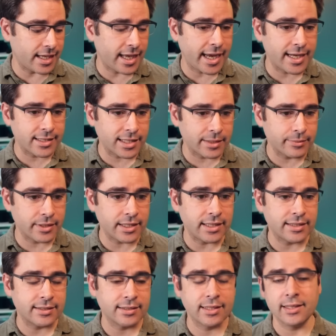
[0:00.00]
ATEM
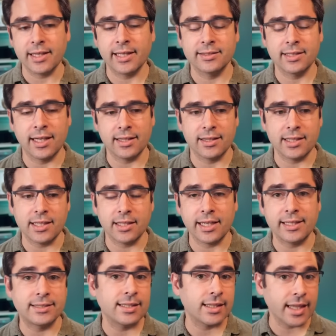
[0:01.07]
is, has got the
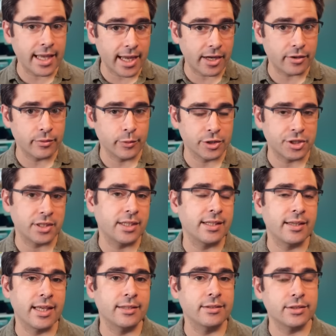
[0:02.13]
nice layout, which it can
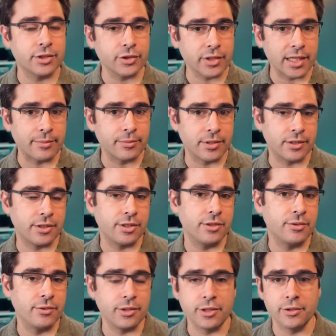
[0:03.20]
then stream to
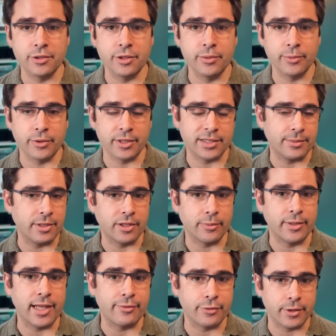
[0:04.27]
YouTube or some other
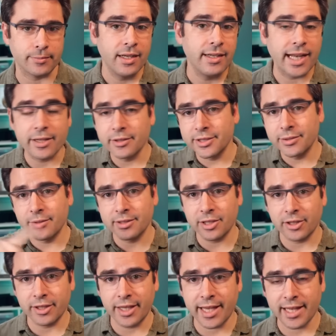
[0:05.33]
platform. Now let's do this all
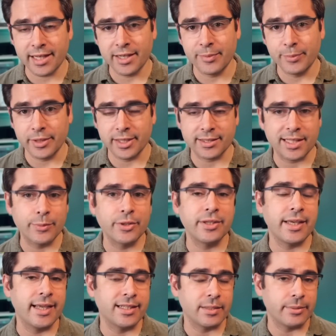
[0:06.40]
again, but this time with the
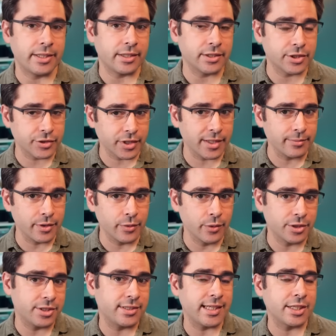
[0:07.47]
ATEM Mini Extreme, which
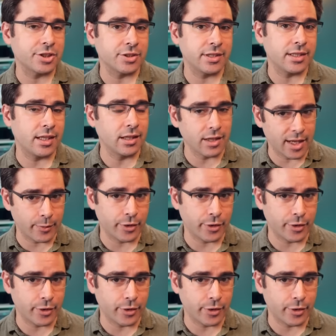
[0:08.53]
is actually a lot more